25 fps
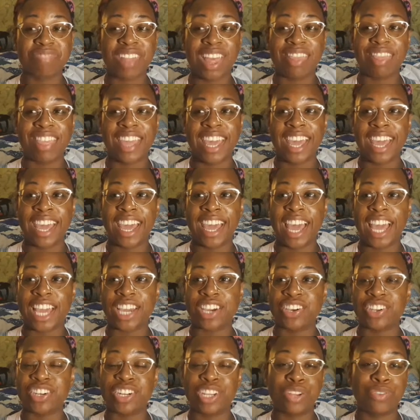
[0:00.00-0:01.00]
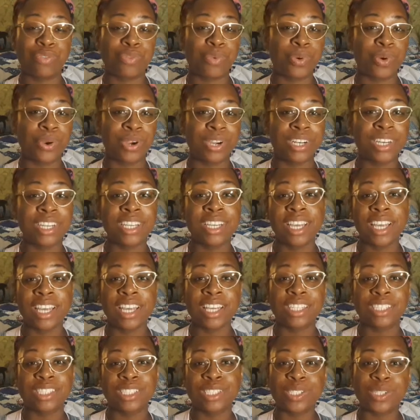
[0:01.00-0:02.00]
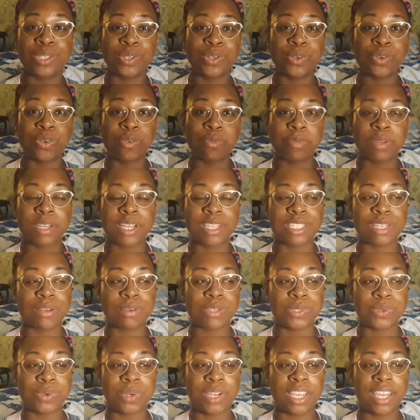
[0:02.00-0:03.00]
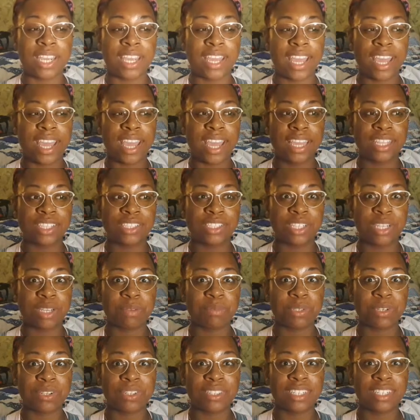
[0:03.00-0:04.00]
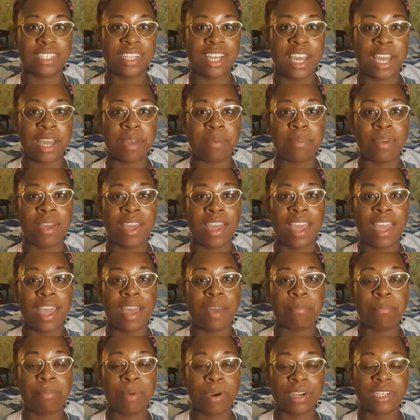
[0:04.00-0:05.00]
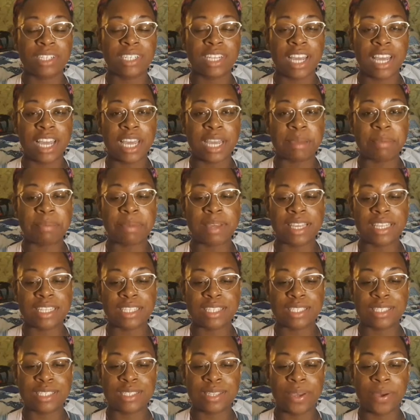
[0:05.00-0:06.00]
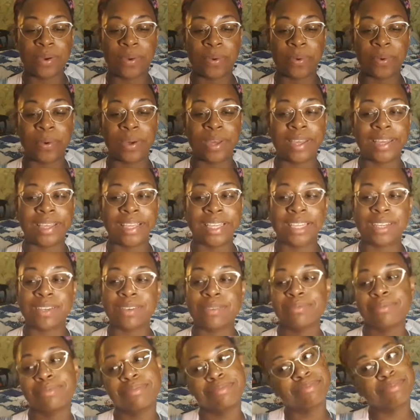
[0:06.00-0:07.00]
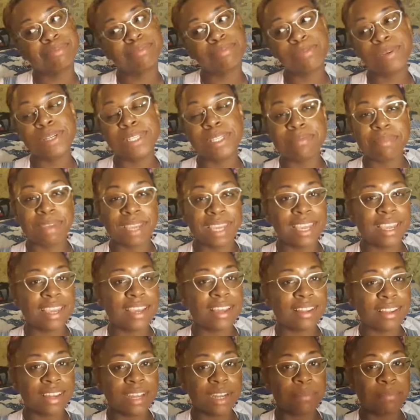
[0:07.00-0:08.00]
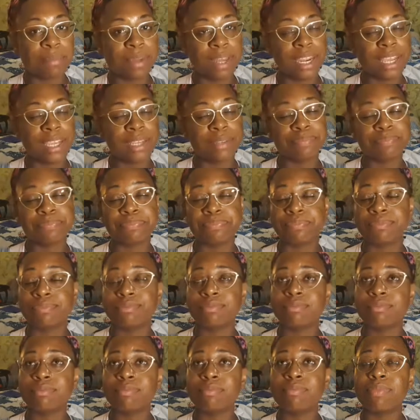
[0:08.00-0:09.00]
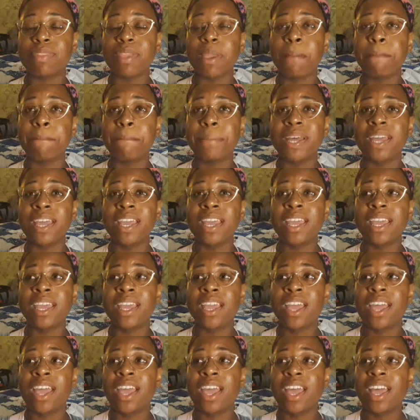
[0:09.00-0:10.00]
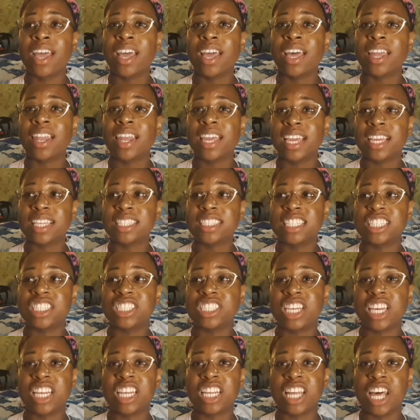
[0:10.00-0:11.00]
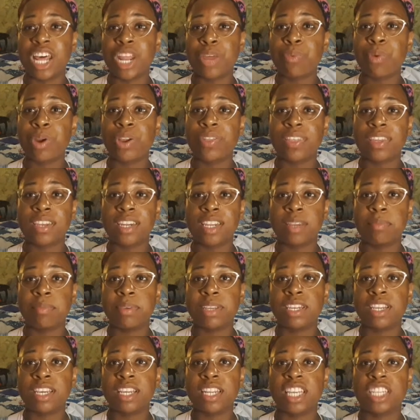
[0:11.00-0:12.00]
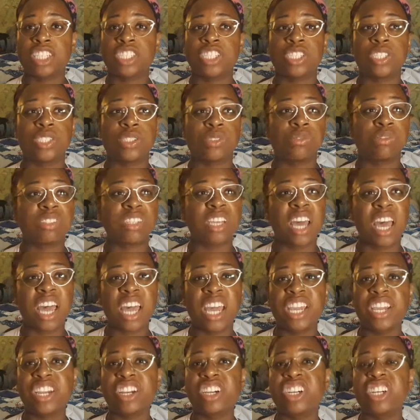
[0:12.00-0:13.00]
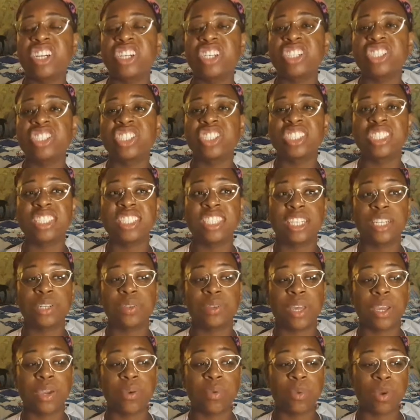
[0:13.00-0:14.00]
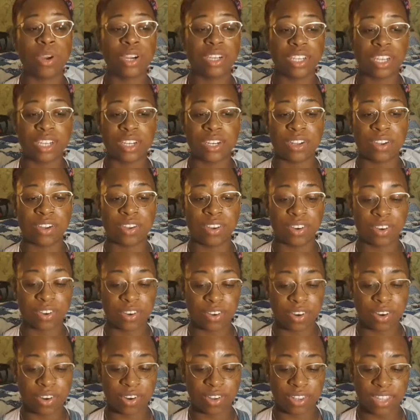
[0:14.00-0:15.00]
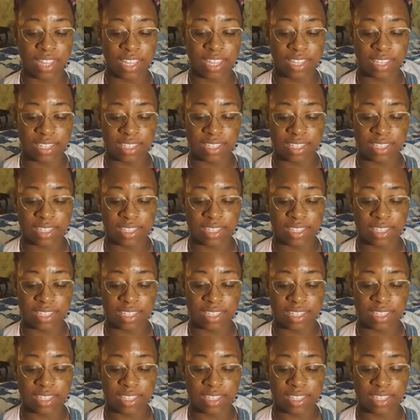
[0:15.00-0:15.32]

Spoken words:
that I couldn't afford to do because I was working at H&M during the time, part-time, so wasn't making a lot of money. But like I said, she had a lot of work that needed to be done. Like, she needed tires, she needed like work done on her